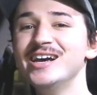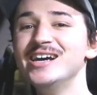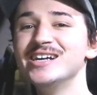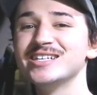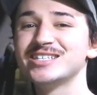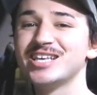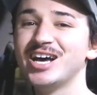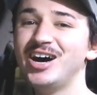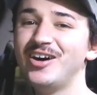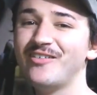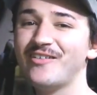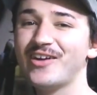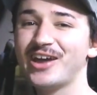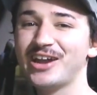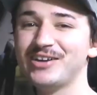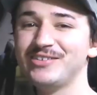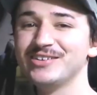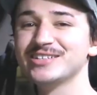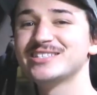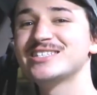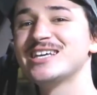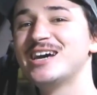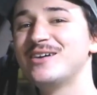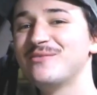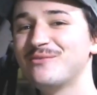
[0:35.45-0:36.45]
So I'm gonna
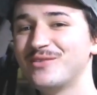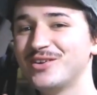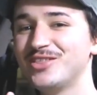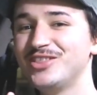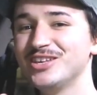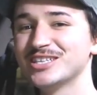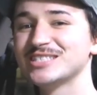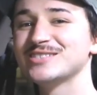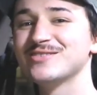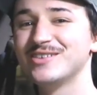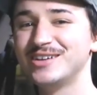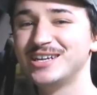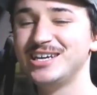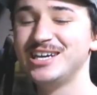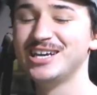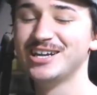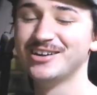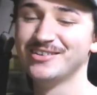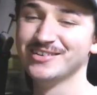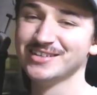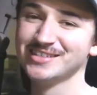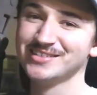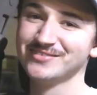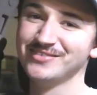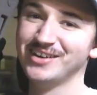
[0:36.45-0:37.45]
attempt with this one
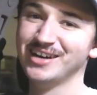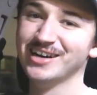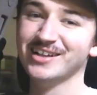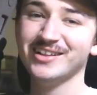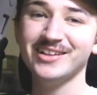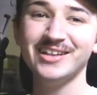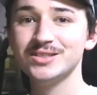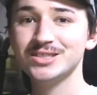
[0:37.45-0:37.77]
here as well.